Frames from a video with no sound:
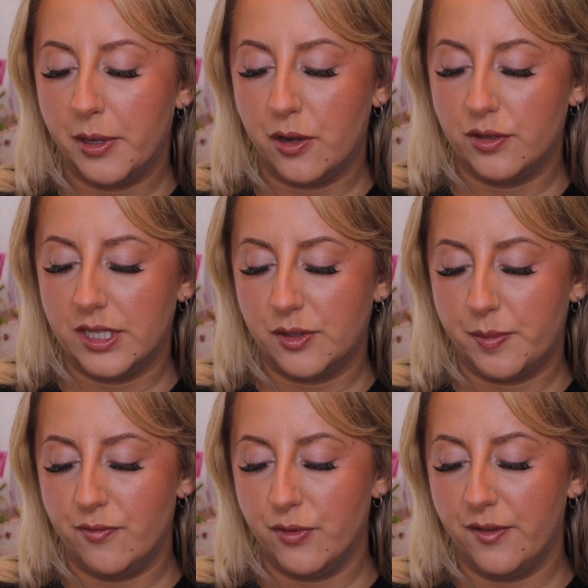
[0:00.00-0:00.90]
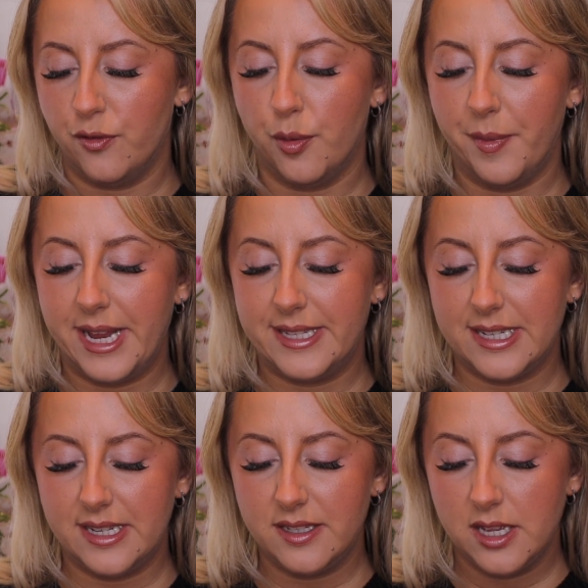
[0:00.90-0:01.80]
because it's been
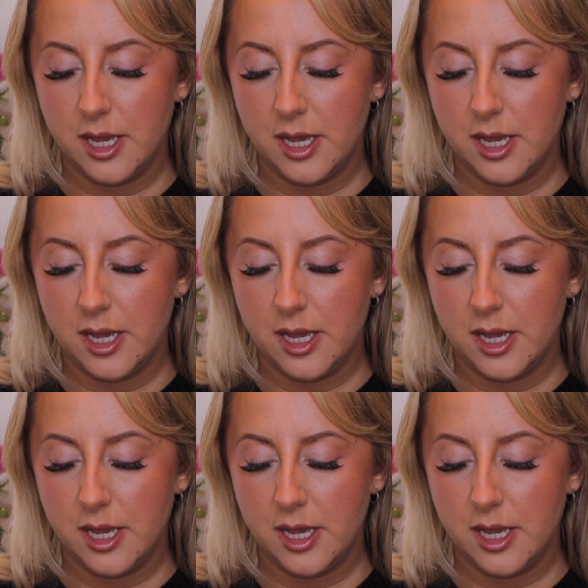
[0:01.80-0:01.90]
reformulated.